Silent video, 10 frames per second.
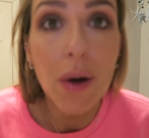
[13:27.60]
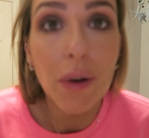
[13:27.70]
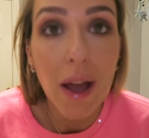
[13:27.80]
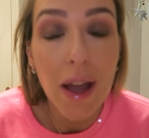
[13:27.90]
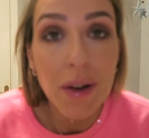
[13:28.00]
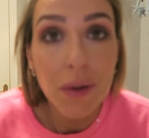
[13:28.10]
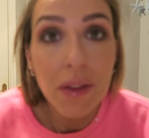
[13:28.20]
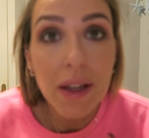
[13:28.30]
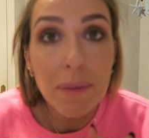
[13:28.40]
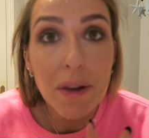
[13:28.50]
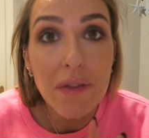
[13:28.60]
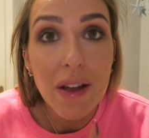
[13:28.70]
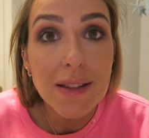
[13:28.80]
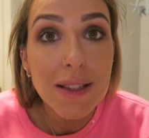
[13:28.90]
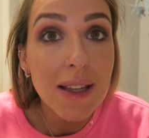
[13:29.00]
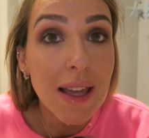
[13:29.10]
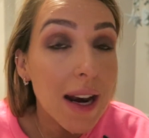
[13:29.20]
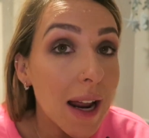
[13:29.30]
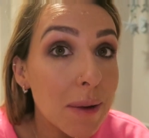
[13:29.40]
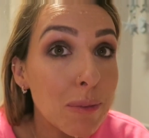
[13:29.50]
Okay, I don't think my face can
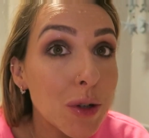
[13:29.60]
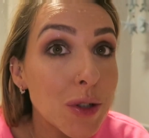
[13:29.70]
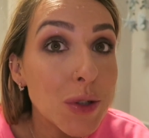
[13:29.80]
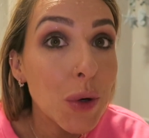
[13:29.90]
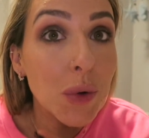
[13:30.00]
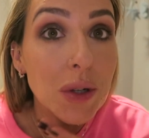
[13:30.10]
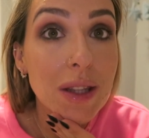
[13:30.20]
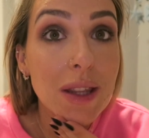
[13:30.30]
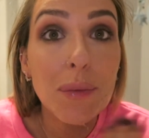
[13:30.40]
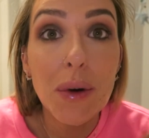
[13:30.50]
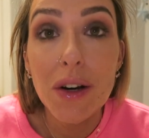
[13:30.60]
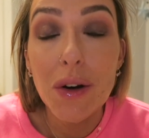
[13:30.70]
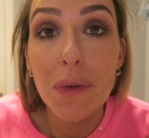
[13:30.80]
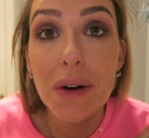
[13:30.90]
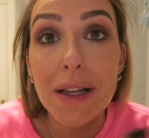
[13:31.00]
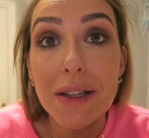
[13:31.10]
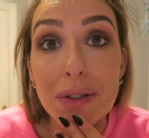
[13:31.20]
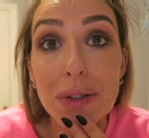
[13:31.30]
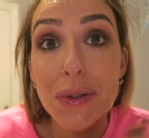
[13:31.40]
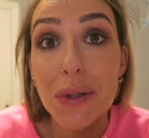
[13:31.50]
get any more soaked than what it already
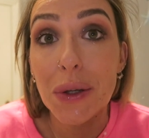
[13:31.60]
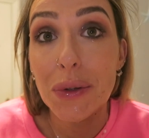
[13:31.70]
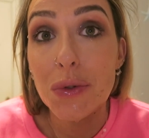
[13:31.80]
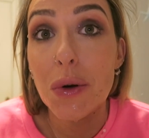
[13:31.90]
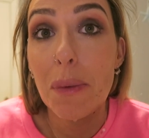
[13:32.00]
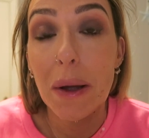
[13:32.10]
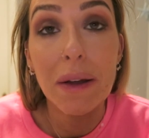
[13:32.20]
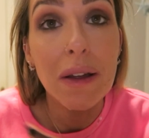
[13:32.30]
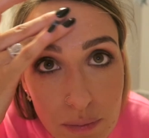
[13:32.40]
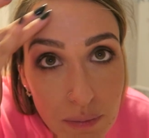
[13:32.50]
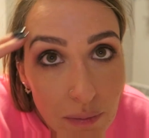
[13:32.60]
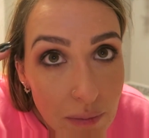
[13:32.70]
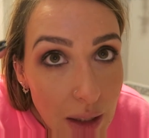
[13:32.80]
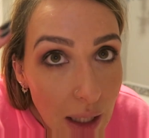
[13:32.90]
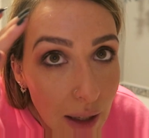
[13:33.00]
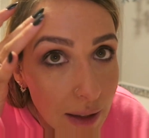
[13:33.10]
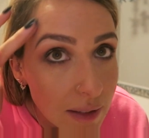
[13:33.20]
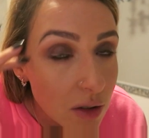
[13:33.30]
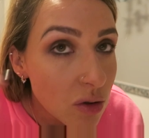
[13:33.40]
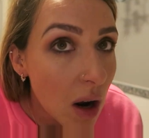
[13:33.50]
is. It's like dripping. Yeah,
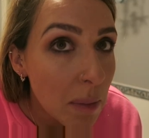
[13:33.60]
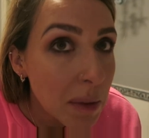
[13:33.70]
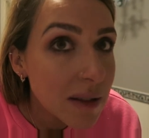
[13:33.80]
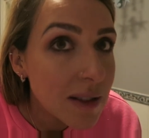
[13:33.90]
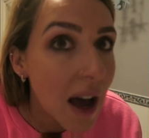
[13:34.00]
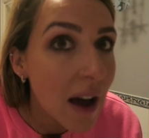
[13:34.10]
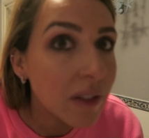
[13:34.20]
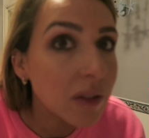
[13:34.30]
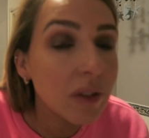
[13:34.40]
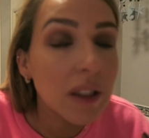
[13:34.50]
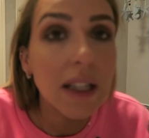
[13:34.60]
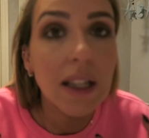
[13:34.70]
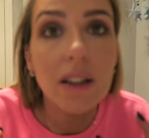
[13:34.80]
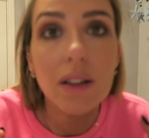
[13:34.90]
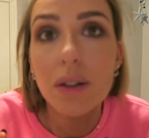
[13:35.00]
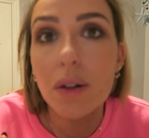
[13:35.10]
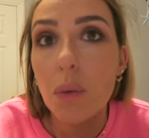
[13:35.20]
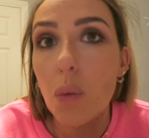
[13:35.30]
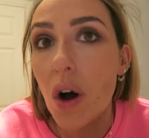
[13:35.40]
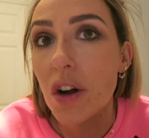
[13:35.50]
like the droplets haven't really
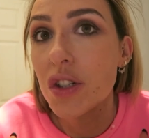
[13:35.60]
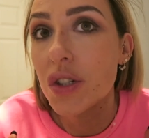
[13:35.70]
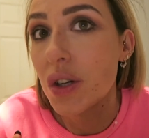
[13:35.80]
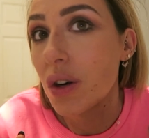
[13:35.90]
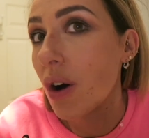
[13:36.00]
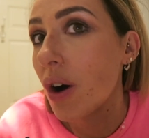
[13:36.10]
washed it